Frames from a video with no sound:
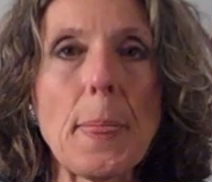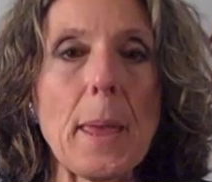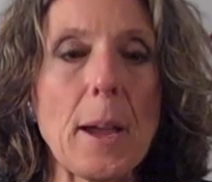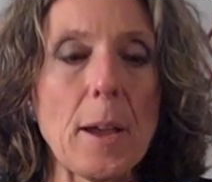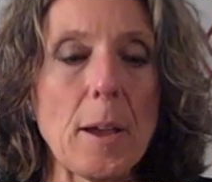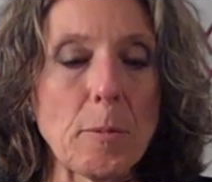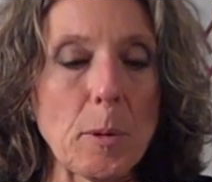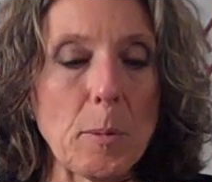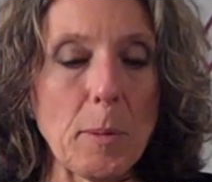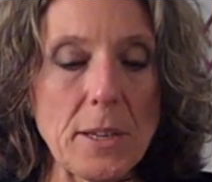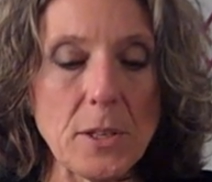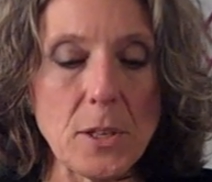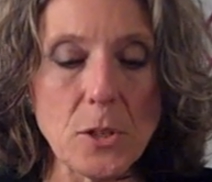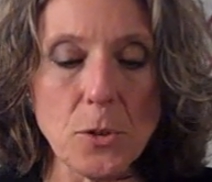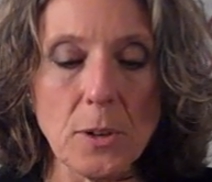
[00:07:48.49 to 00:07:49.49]
Um, when my
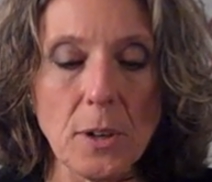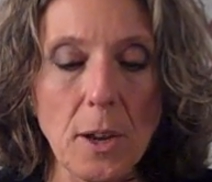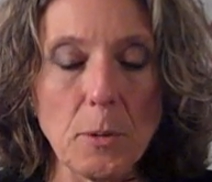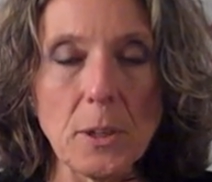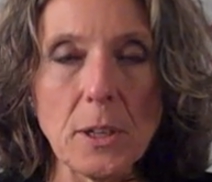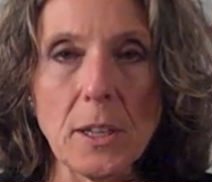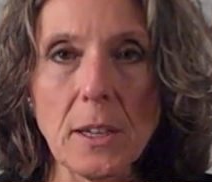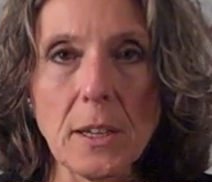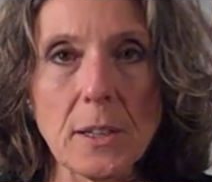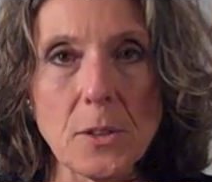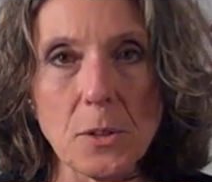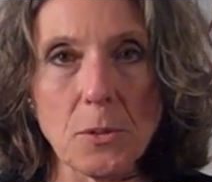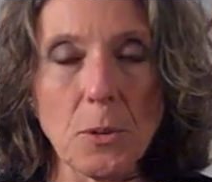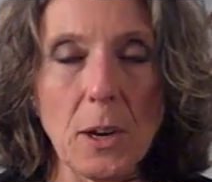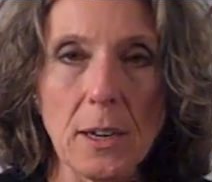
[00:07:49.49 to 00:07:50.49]
sister and I were kids,
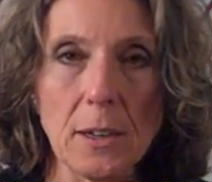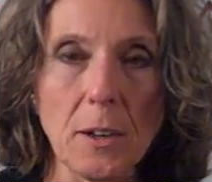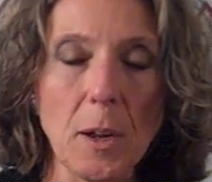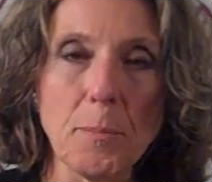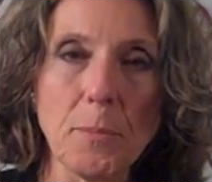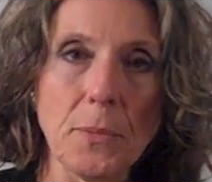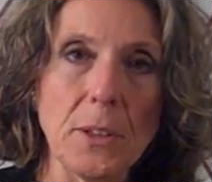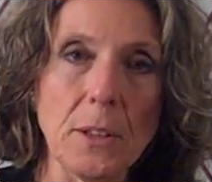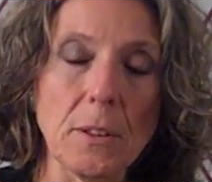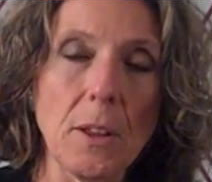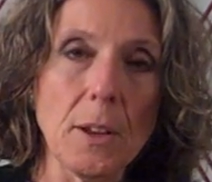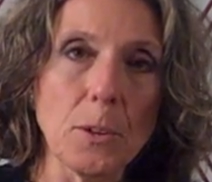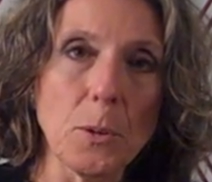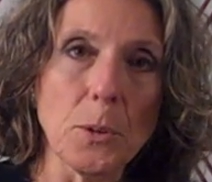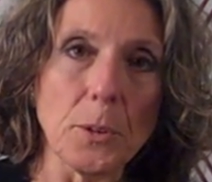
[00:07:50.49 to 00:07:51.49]
and granted I'm a
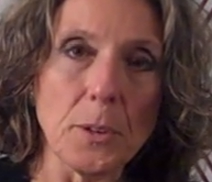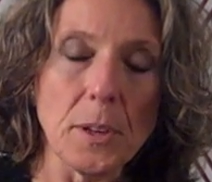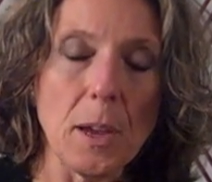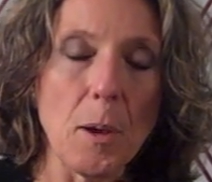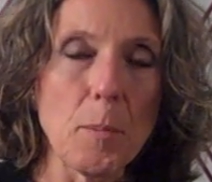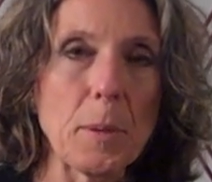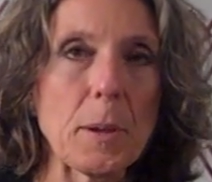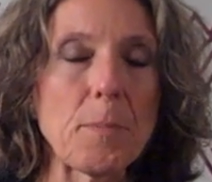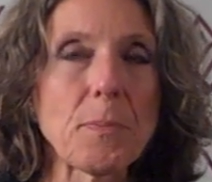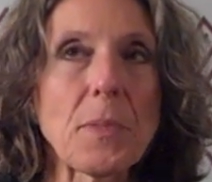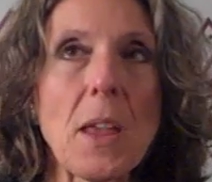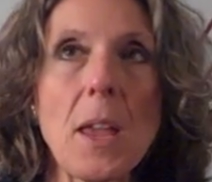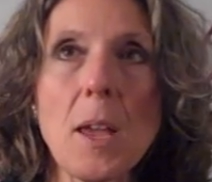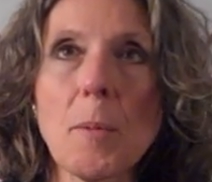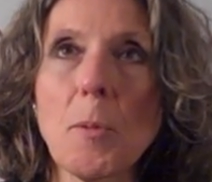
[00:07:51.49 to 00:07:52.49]
lot older now, but
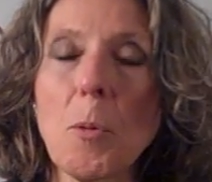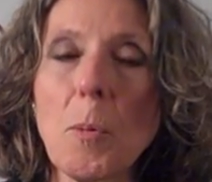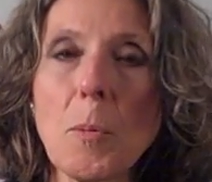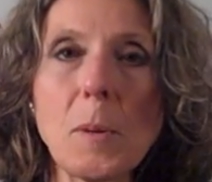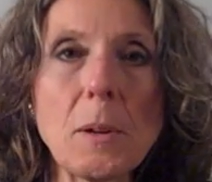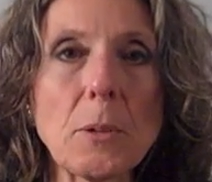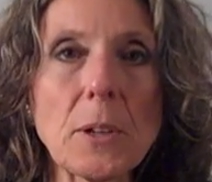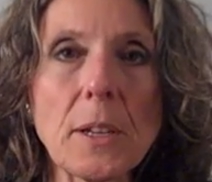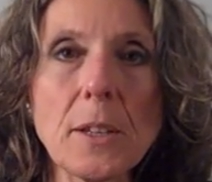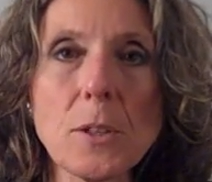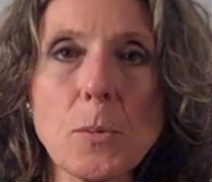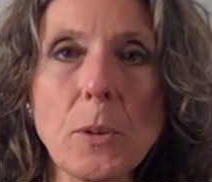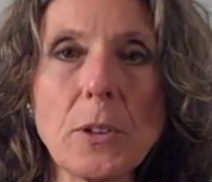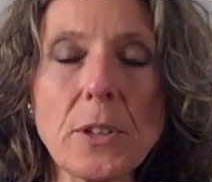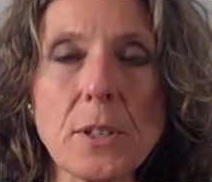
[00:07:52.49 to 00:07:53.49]
when we were kids,
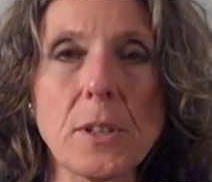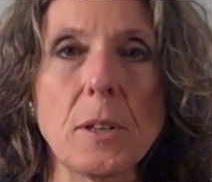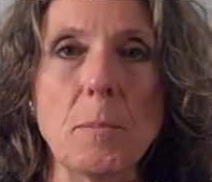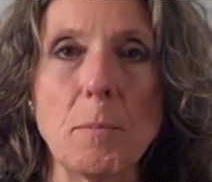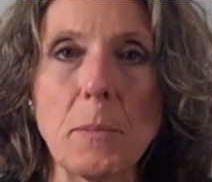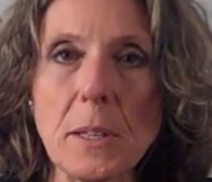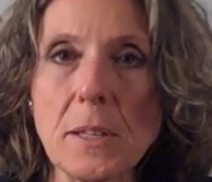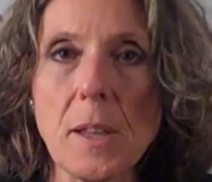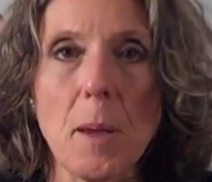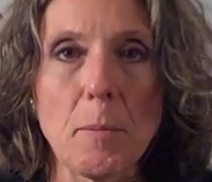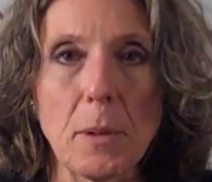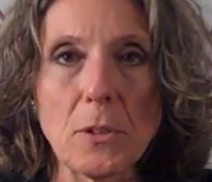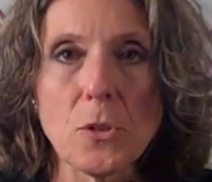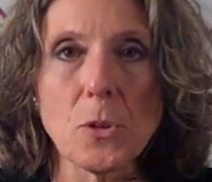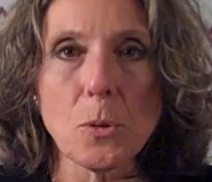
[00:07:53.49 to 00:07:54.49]
we just didn't miss that
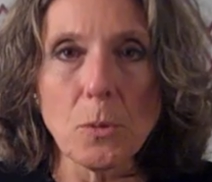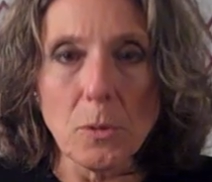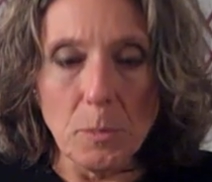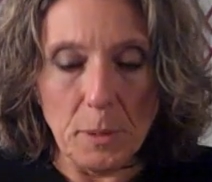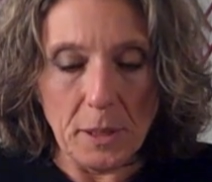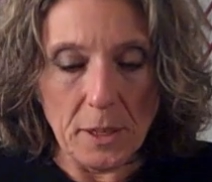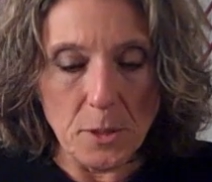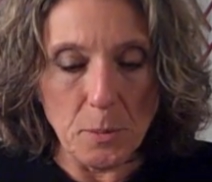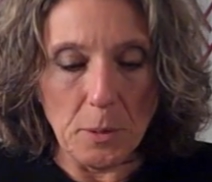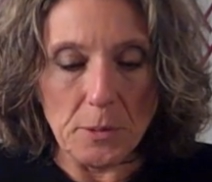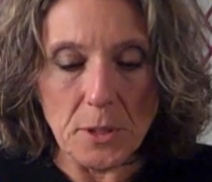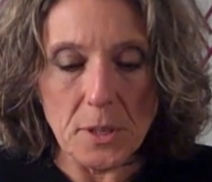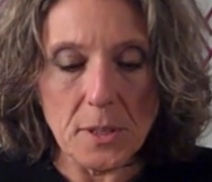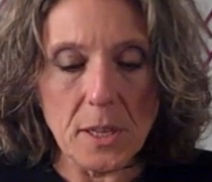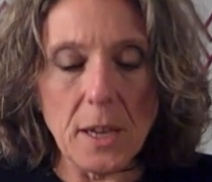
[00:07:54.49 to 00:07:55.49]
much school because we were
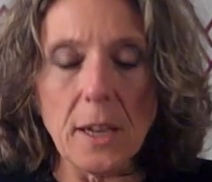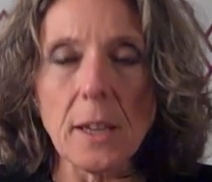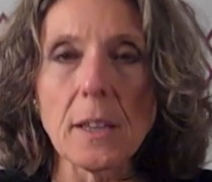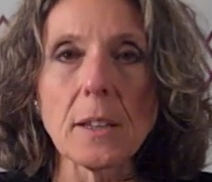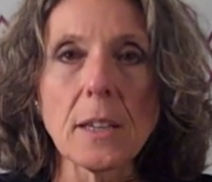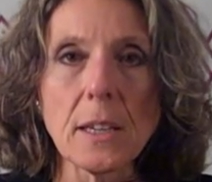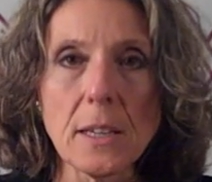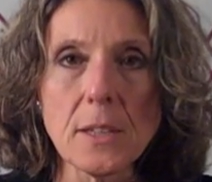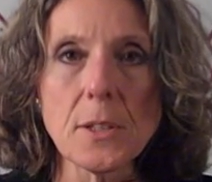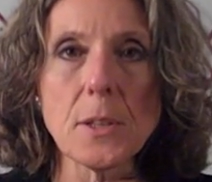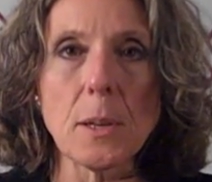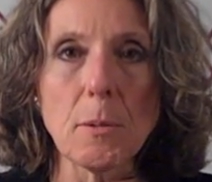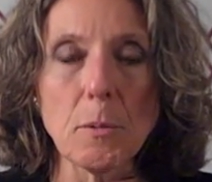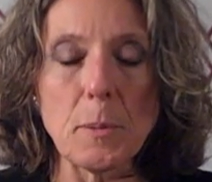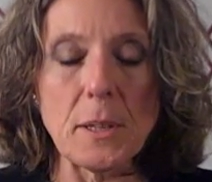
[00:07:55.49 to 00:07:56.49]
sick, and kids
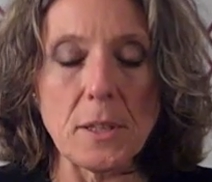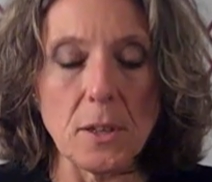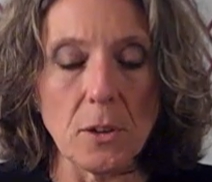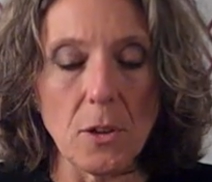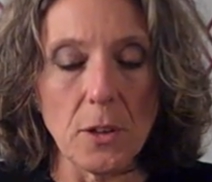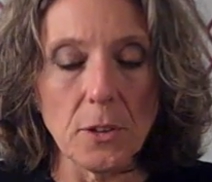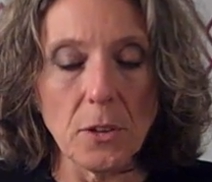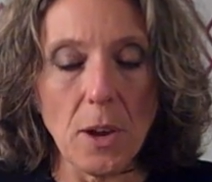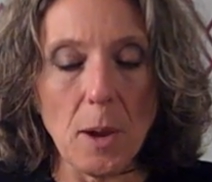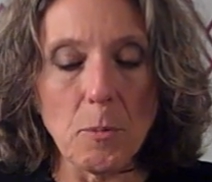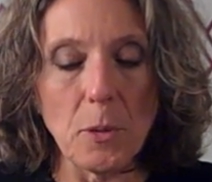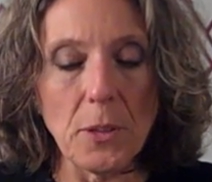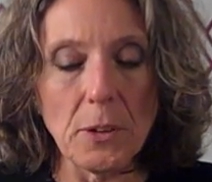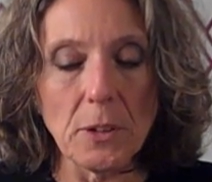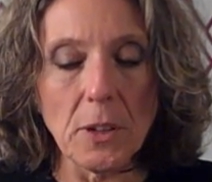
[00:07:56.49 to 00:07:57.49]
seem to be sick all the time.
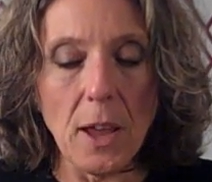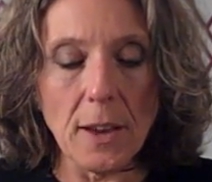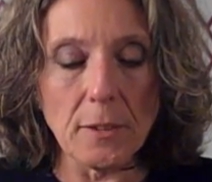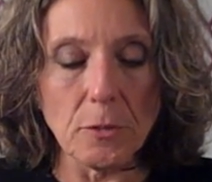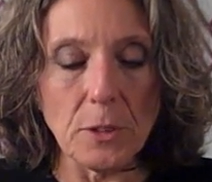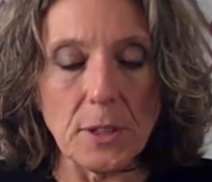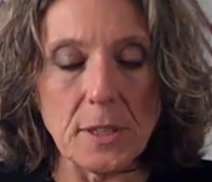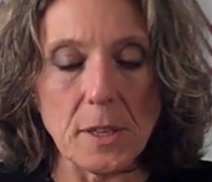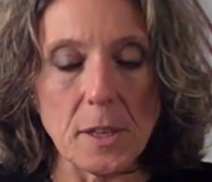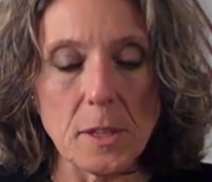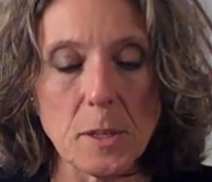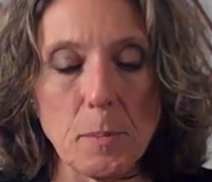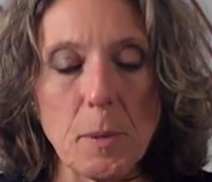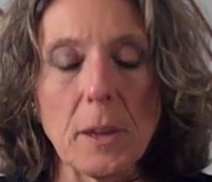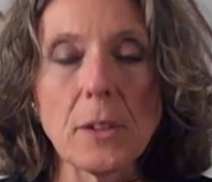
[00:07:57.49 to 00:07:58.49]
Well, there are a lot of
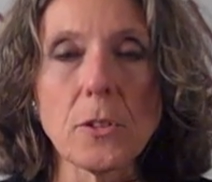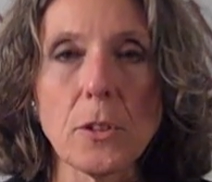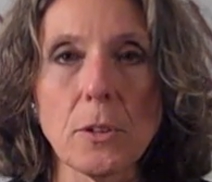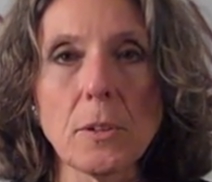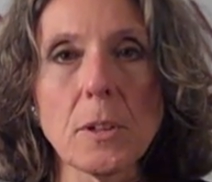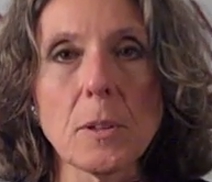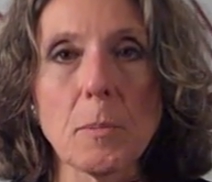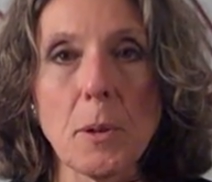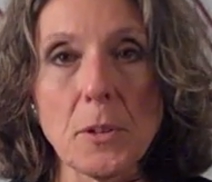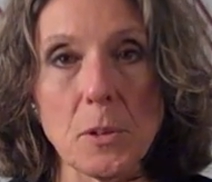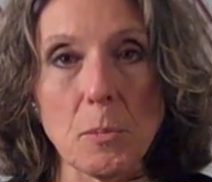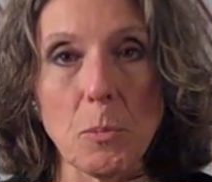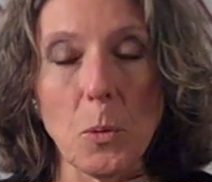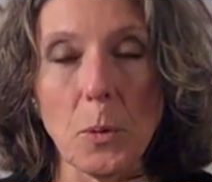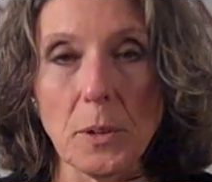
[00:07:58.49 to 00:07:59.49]
reasons, but two of the most
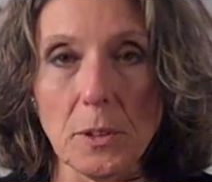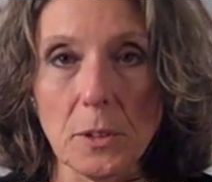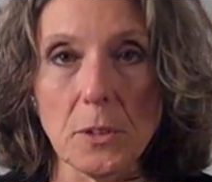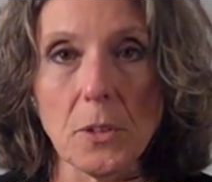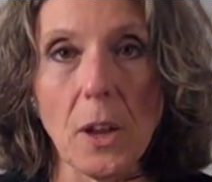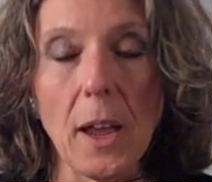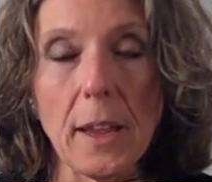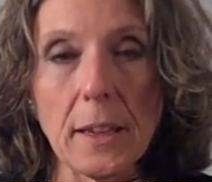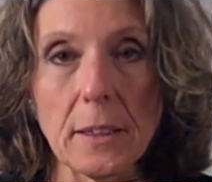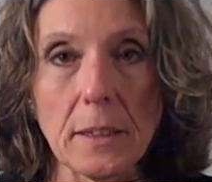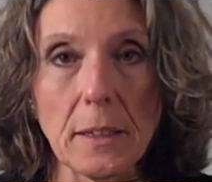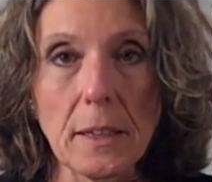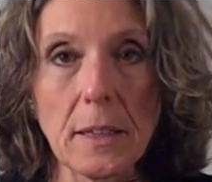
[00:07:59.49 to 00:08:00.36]
important are diet